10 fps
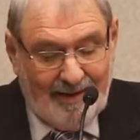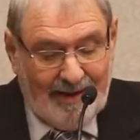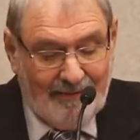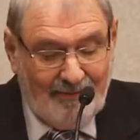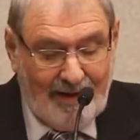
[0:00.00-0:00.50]

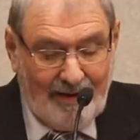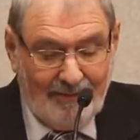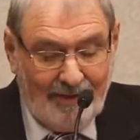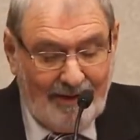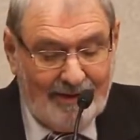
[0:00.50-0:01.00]
It
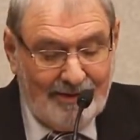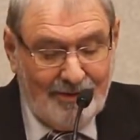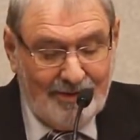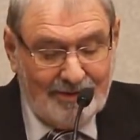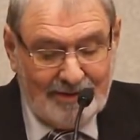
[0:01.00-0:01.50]
involved the late
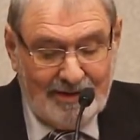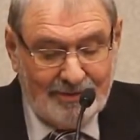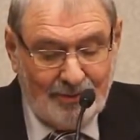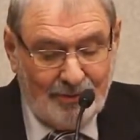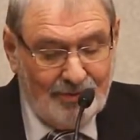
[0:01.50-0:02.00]

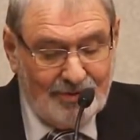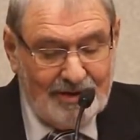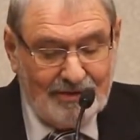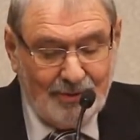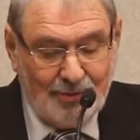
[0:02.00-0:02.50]
Cecil
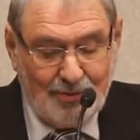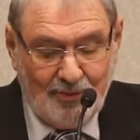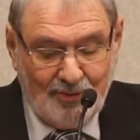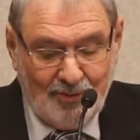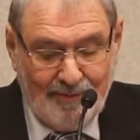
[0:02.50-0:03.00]

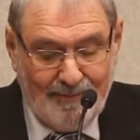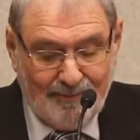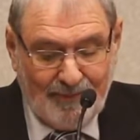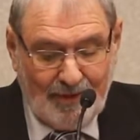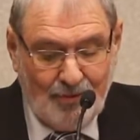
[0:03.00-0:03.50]
Shuford,
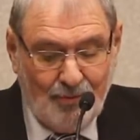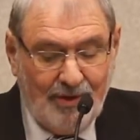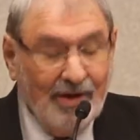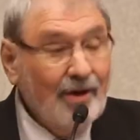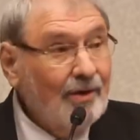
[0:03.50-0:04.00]
who
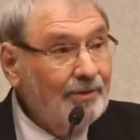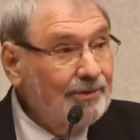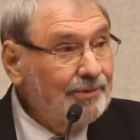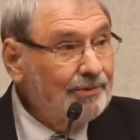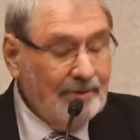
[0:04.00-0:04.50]
we all
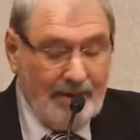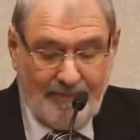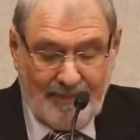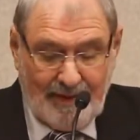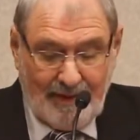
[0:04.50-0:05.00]
knew
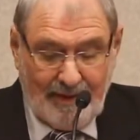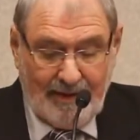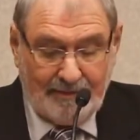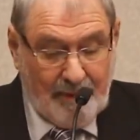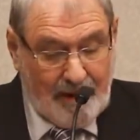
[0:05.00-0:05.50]

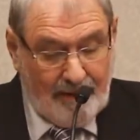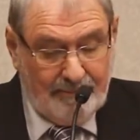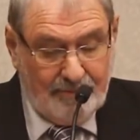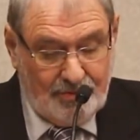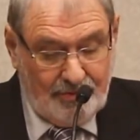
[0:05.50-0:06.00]
as
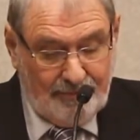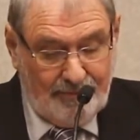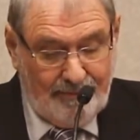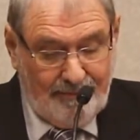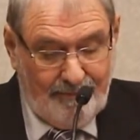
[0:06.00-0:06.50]
Pop
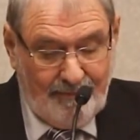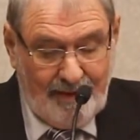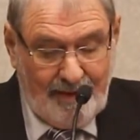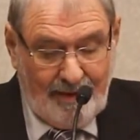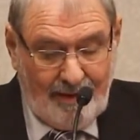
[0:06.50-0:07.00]
Shuford,
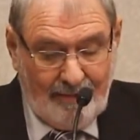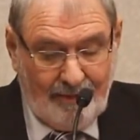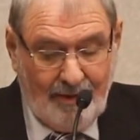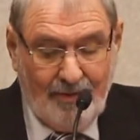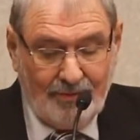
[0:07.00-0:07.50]

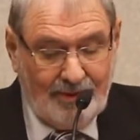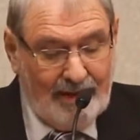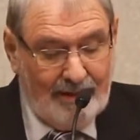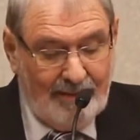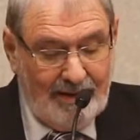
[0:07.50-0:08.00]
the
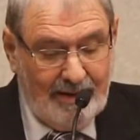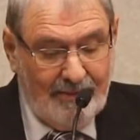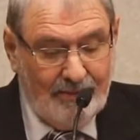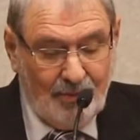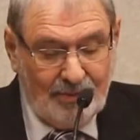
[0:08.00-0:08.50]
longtime head
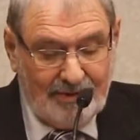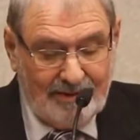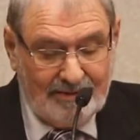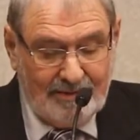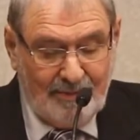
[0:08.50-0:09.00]
of the North
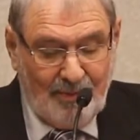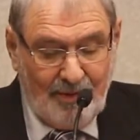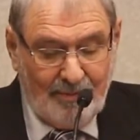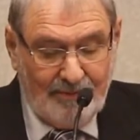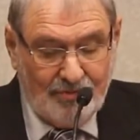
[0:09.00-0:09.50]
Texas
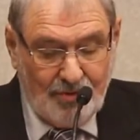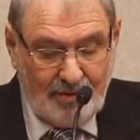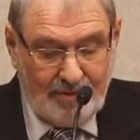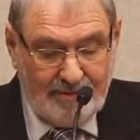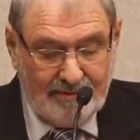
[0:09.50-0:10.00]
Department of
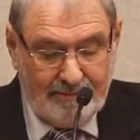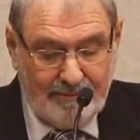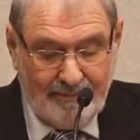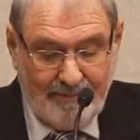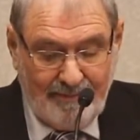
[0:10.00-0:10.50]
Journalism.
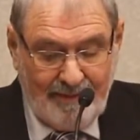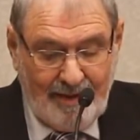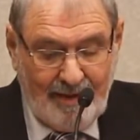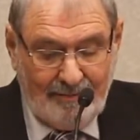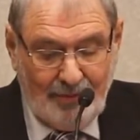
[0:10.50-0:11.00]

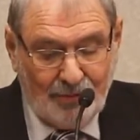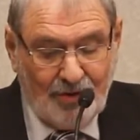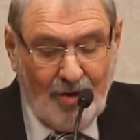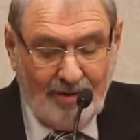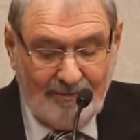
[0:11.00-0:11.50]

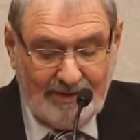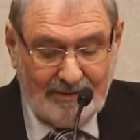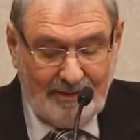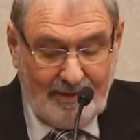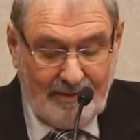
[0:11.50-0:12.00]
Most all of
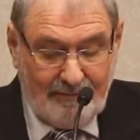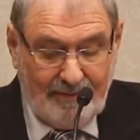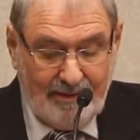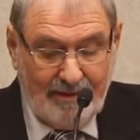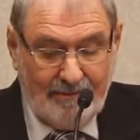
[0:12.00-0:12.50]
us
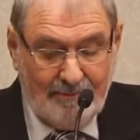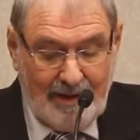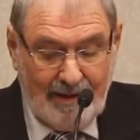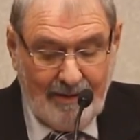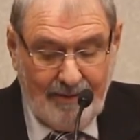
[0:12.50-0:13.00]
loved,
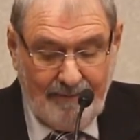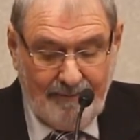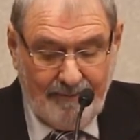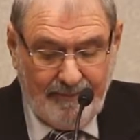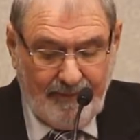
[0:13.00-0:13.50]
admired,
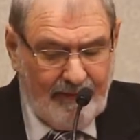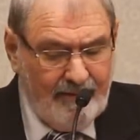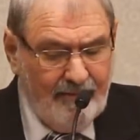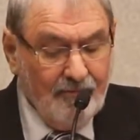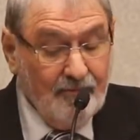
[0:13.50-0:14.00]

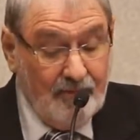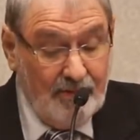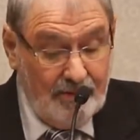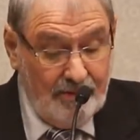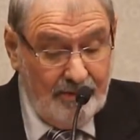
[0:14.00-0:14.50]
and
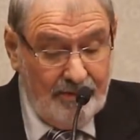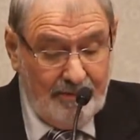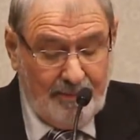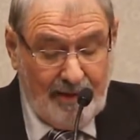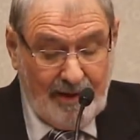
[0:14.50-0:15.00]

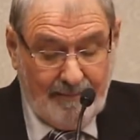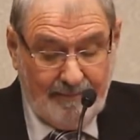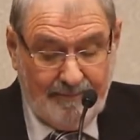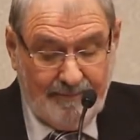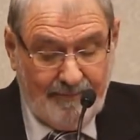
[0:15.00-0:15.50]
feared Pop,